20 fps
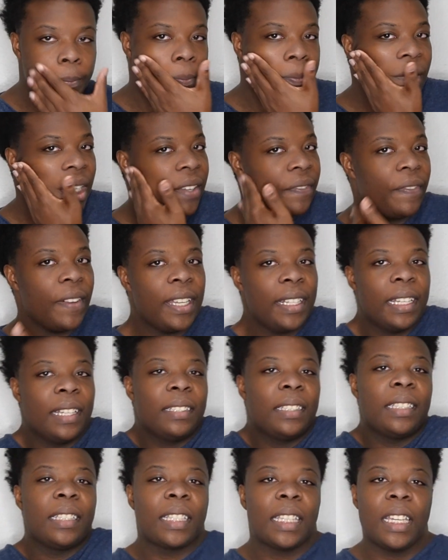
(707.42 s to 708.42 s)
they find
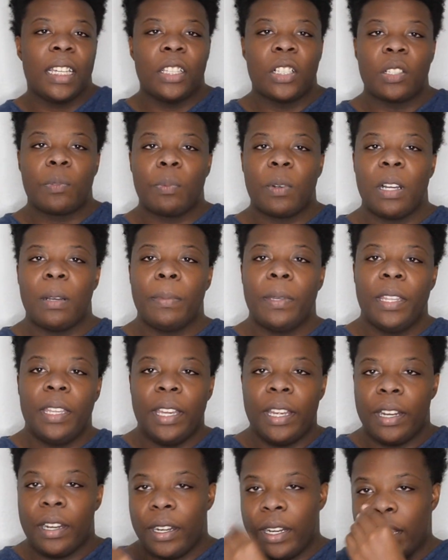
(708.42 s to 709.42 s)
out that the killer's probably
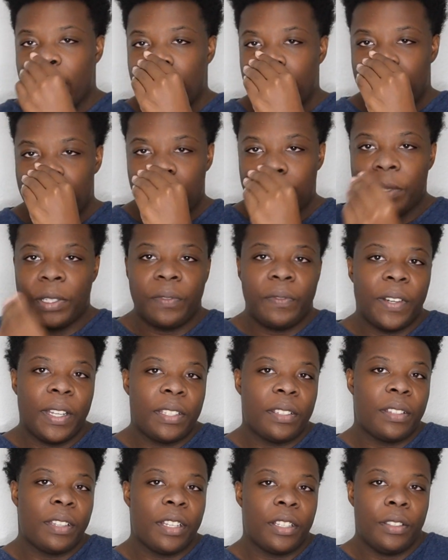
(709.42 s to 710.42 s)
there, and some of their
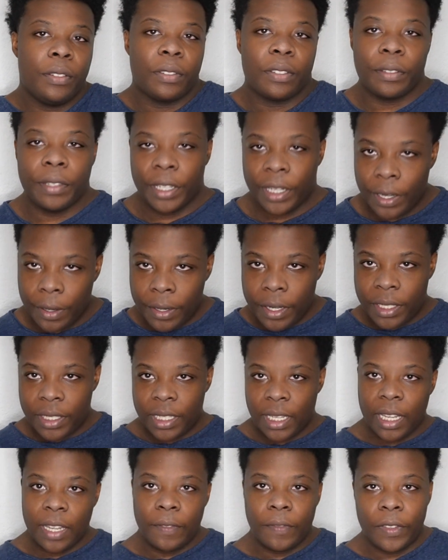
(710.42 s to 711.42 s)
friends are there too. So they go to
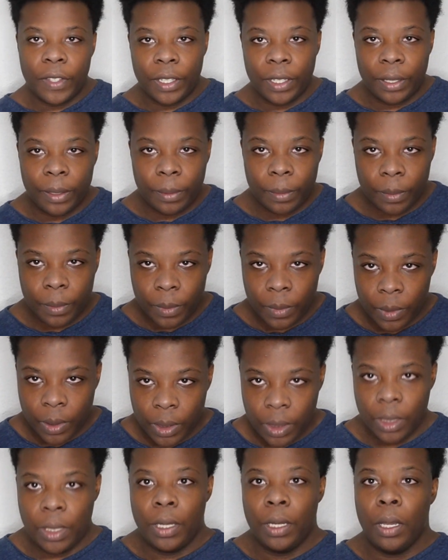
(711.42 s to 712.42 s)
save them.
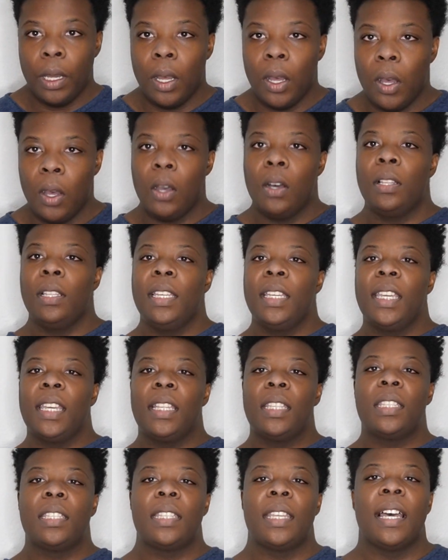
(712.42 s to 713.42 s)
Ollie
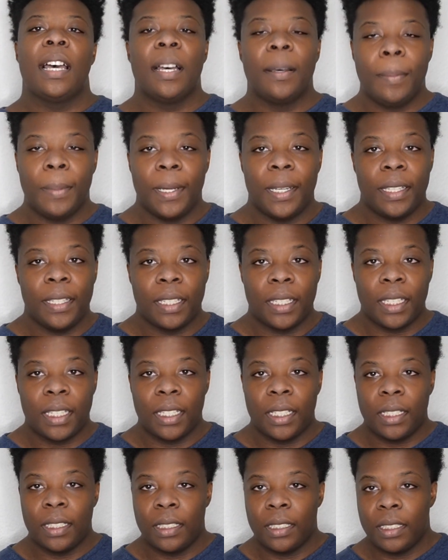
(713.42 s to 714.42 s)
gets stabbed by the
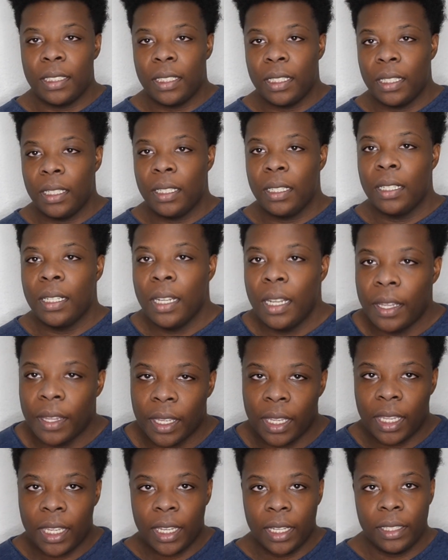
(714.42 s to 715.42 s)
killer.
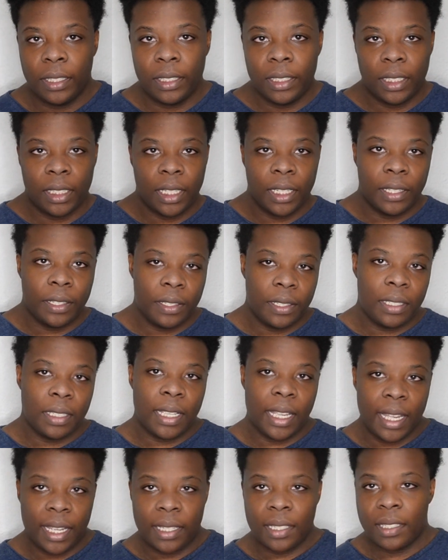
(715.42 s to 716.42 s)
The killer kills
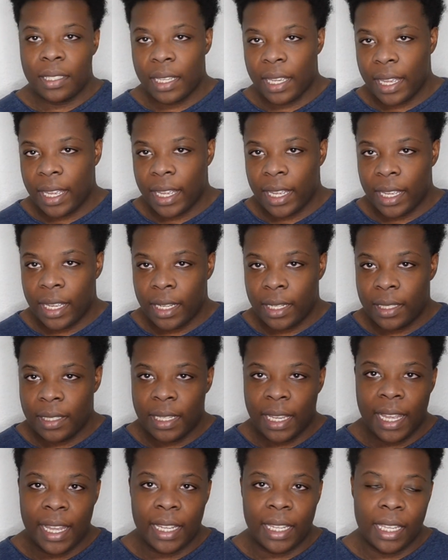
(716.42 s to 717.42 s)
Zach's dad.
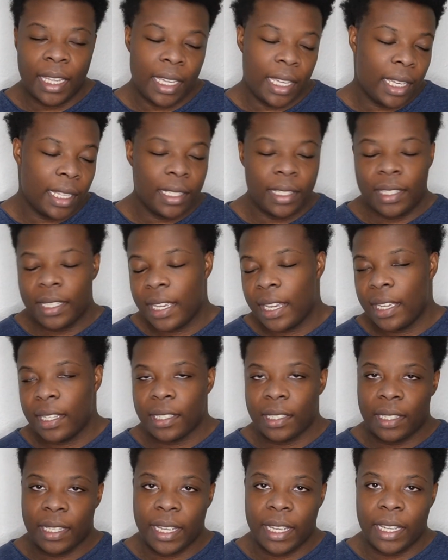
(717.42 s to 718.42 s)
Zach hates
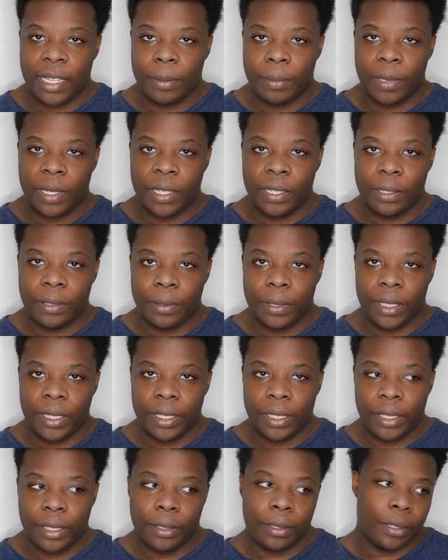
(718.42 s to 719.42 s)
Zach's dad, by the
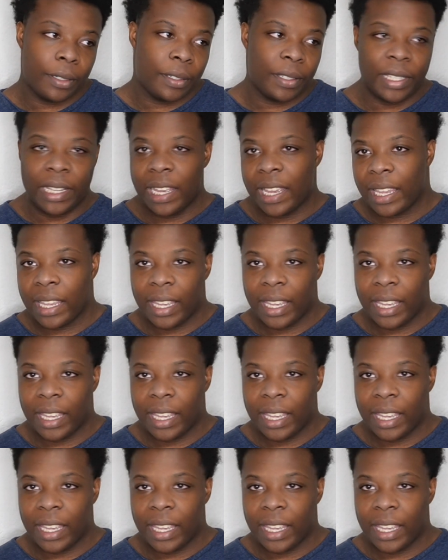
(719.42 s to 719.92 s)
way, or Zach